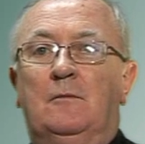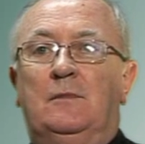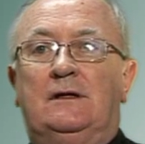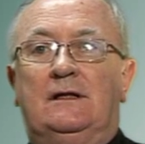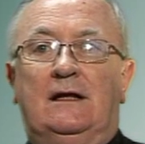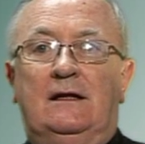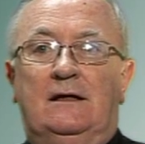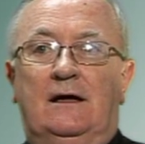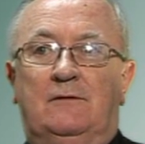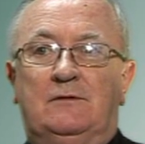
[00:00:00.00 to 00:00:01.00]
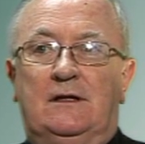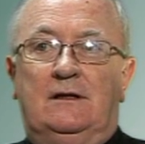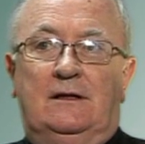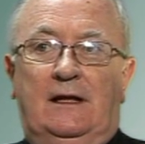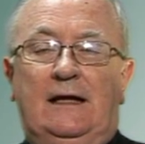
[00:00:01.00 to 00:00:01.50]
But
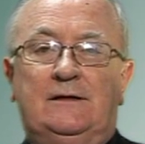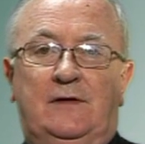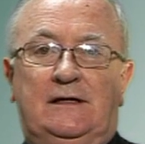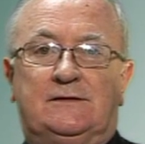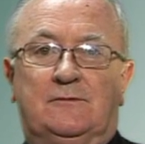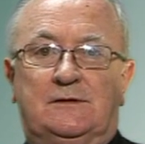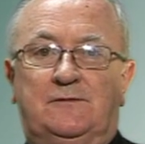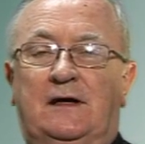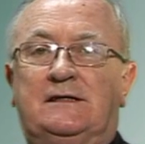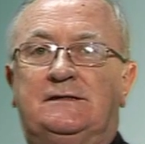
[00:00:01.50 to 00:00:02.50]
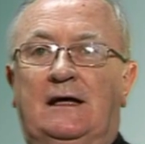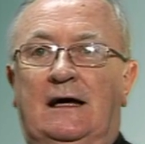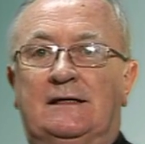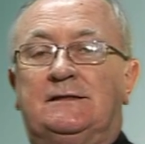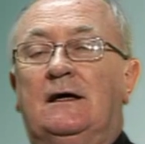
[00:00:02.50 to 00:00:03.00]
the date of Easter was fixed
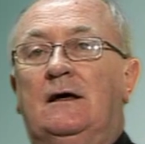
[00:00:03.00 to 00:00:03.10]
as